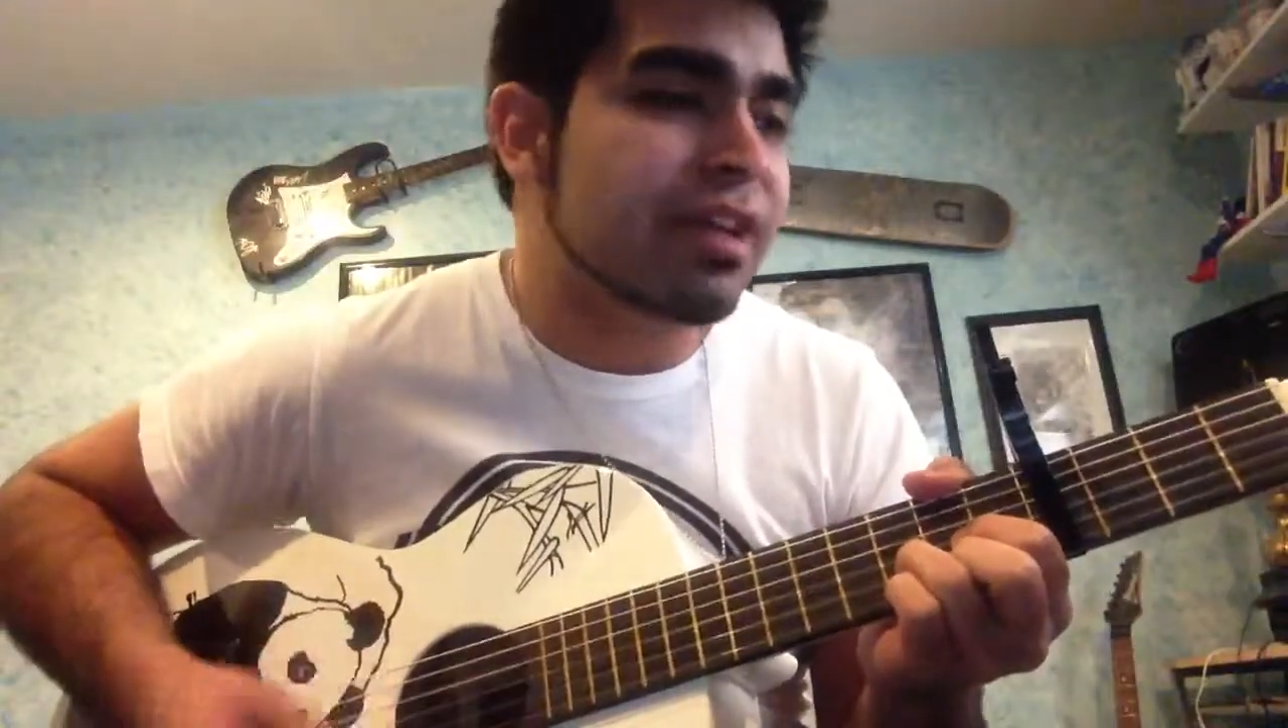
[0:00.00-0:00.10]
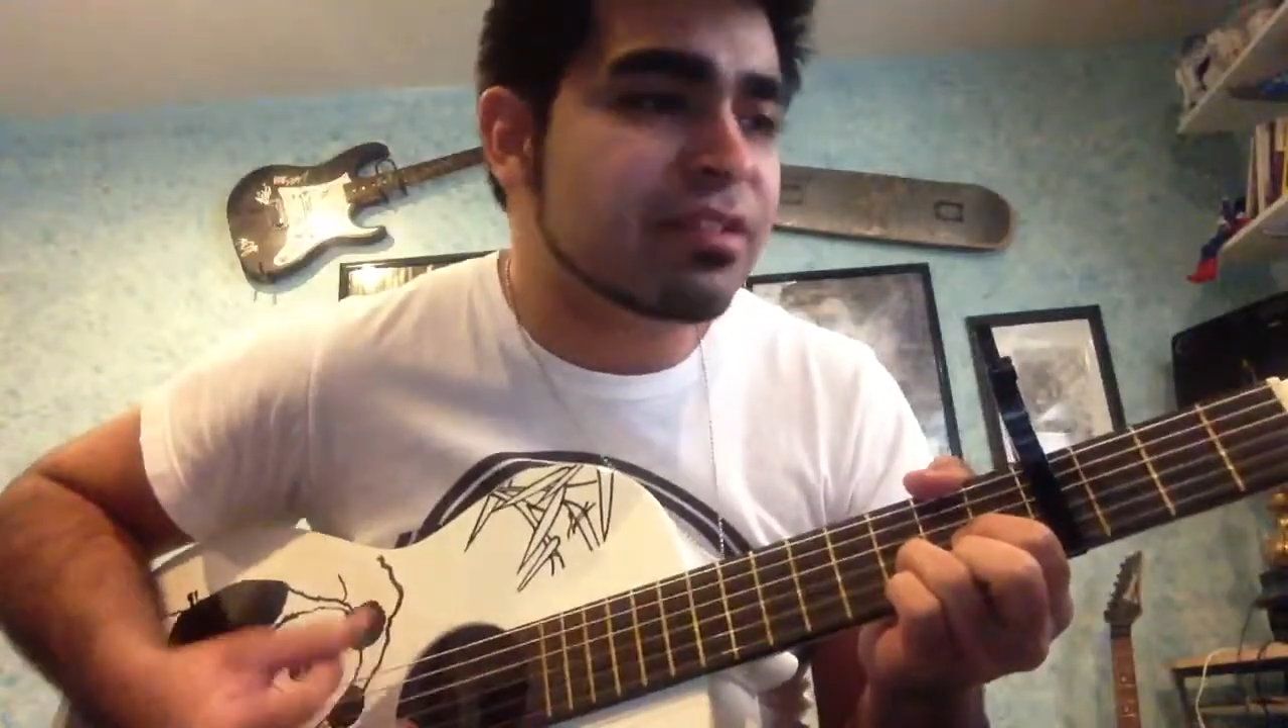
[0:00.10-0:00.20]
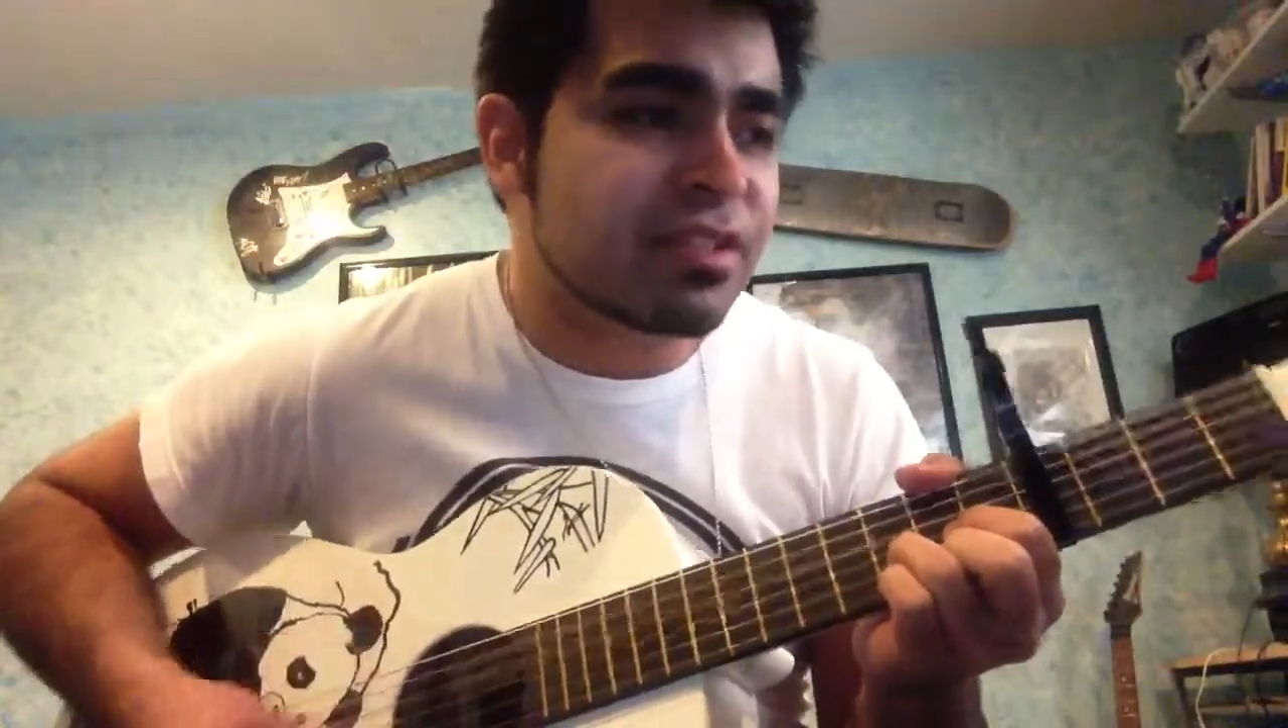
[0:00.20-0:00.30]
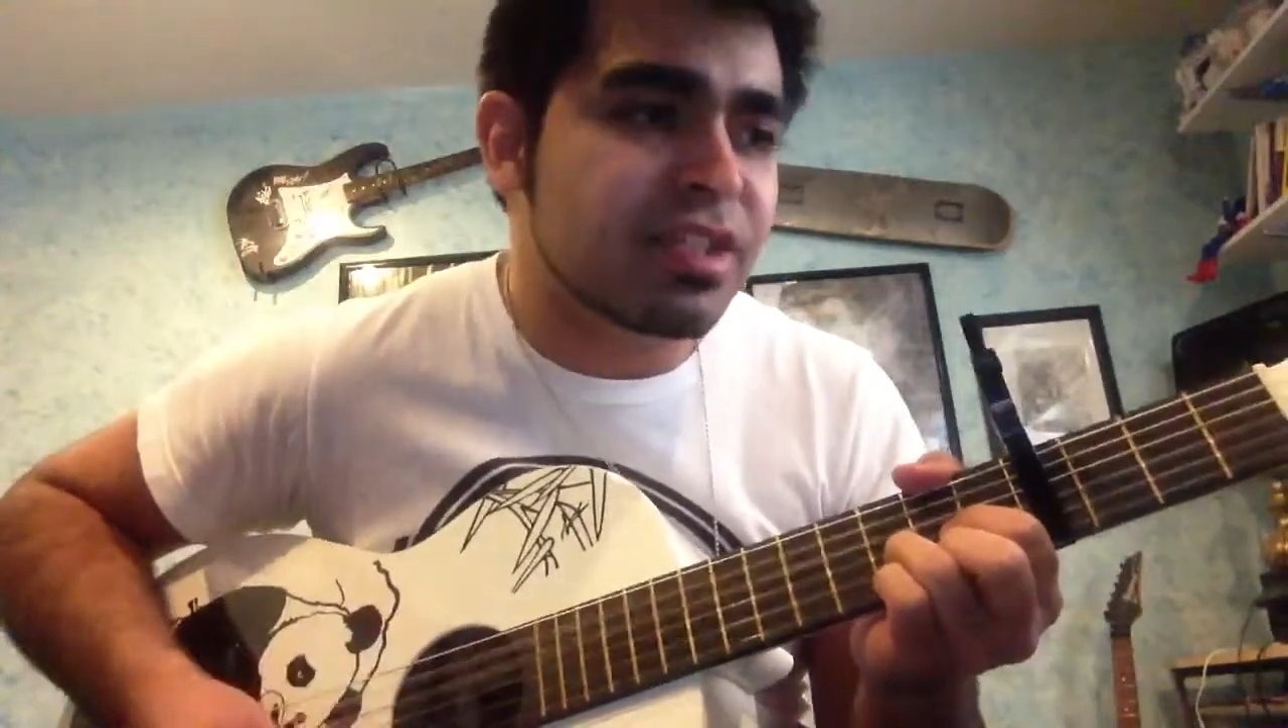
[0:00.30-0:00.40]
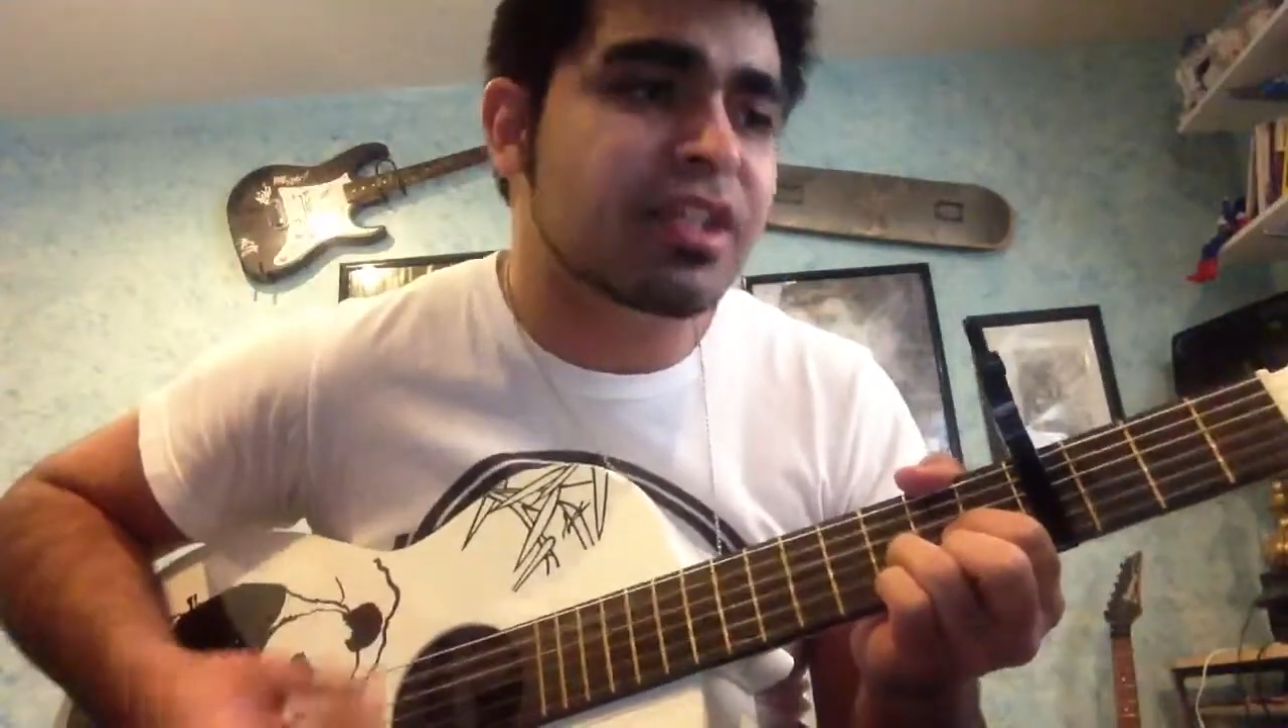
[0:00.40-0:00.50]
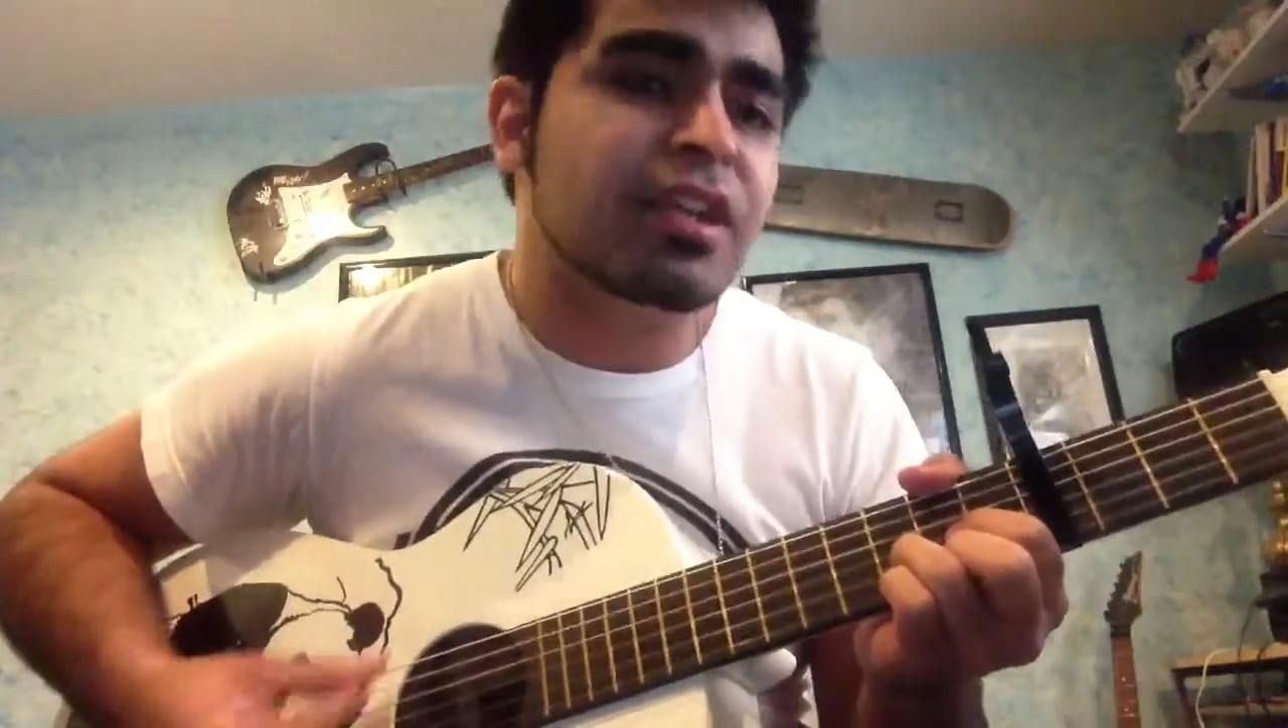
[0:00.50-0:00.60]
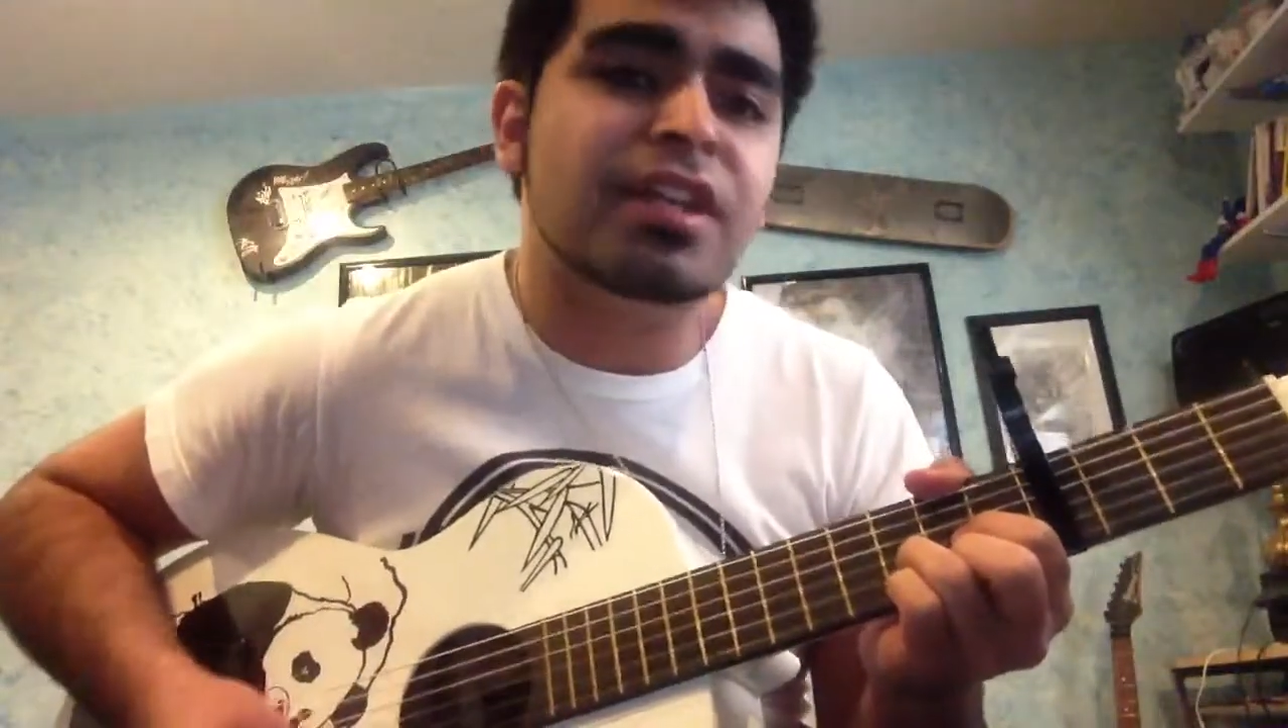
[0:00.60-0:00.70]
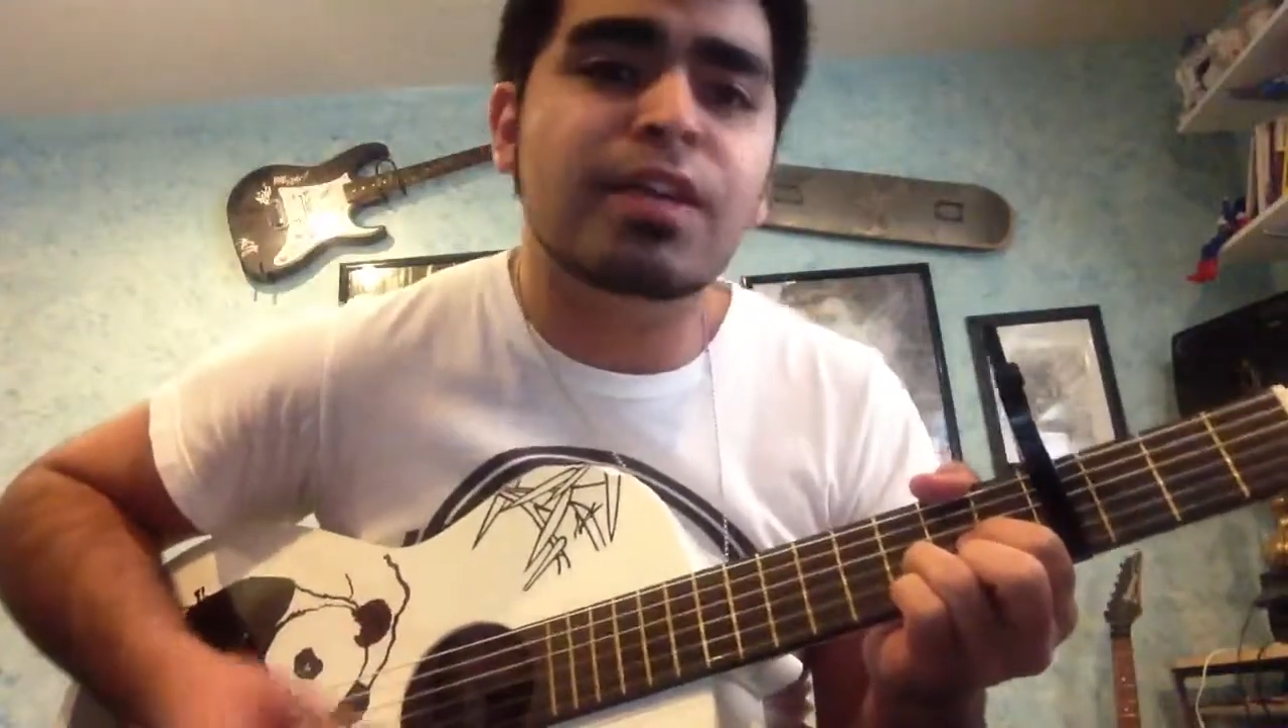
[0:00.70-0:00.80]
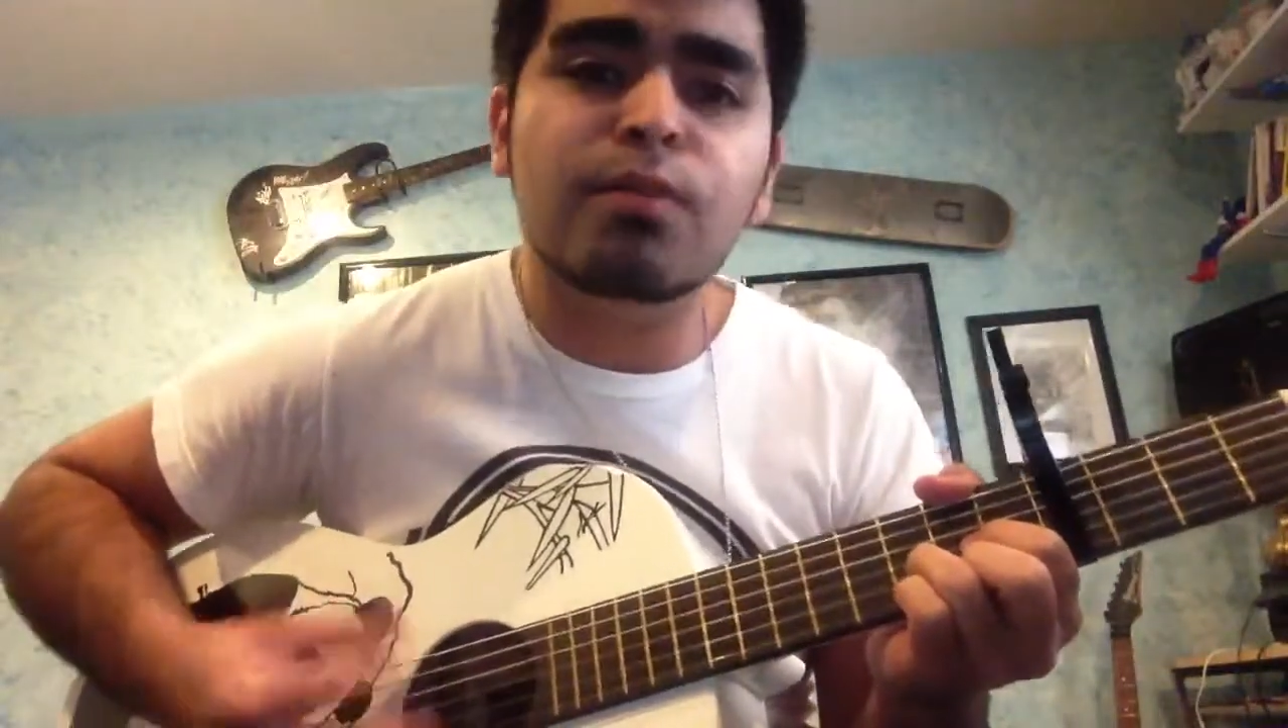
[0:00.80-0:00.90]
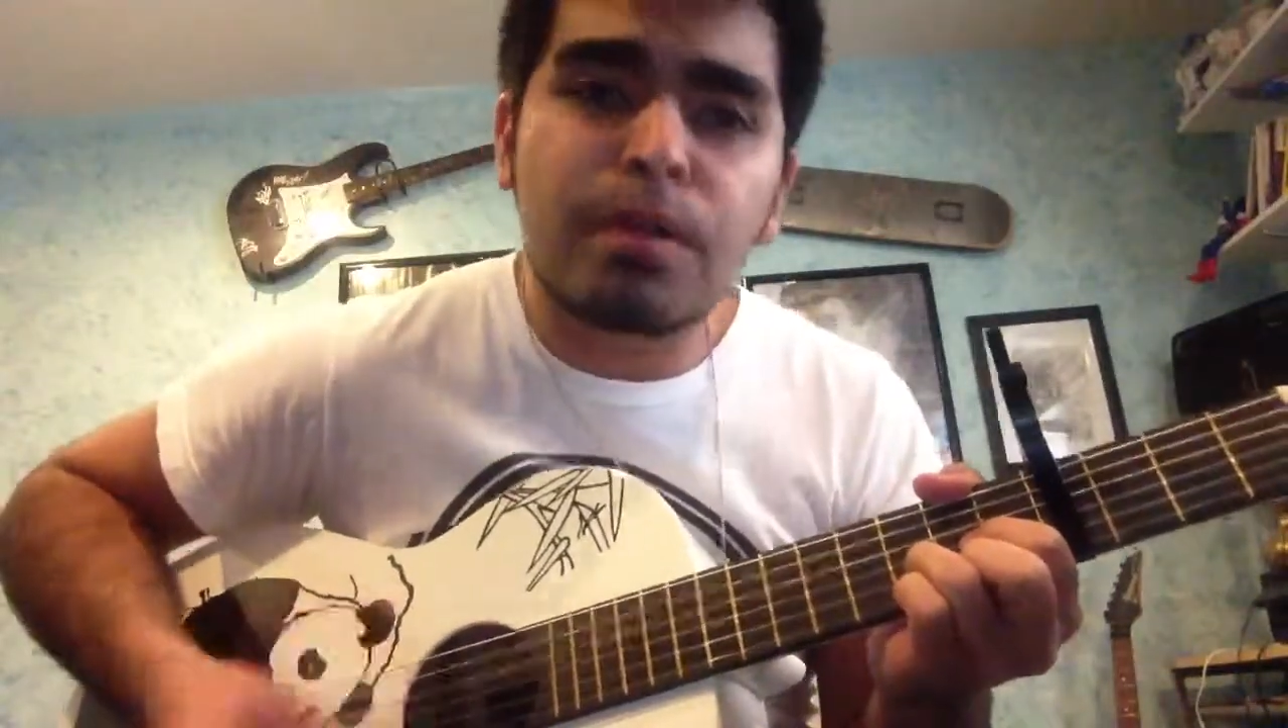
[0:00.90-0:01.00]
to see it
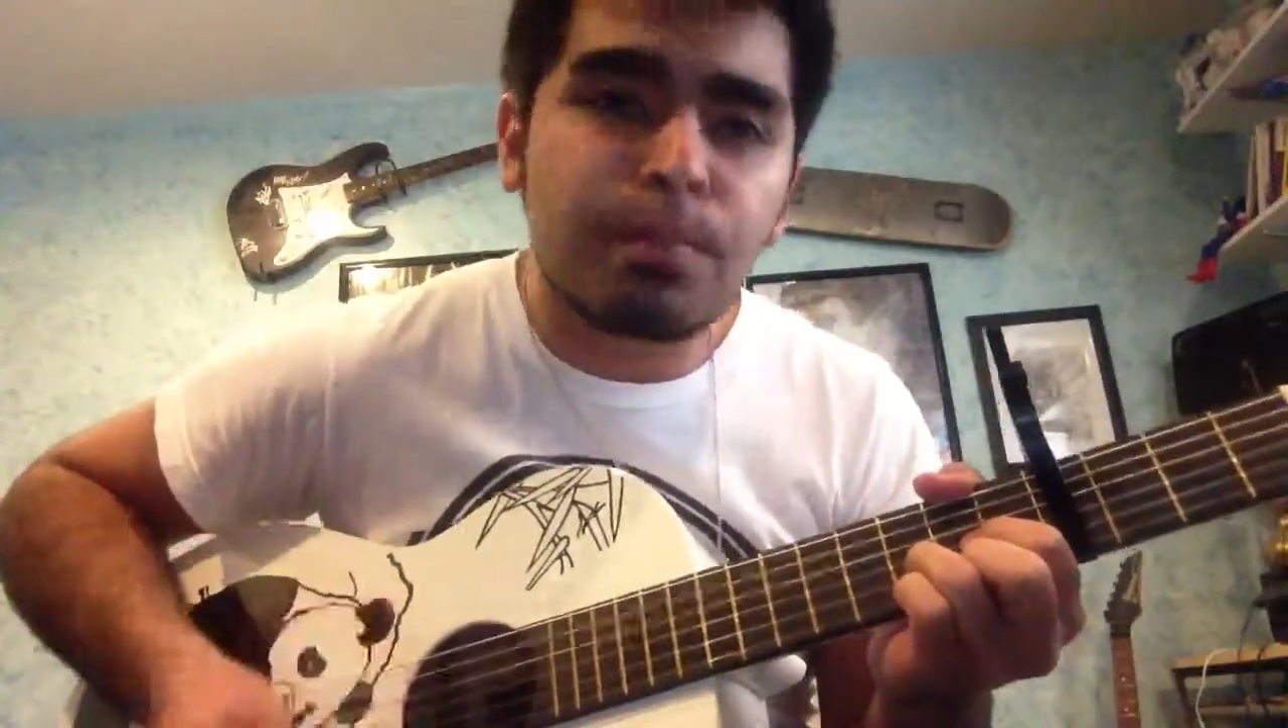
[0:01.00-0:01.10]
clearer,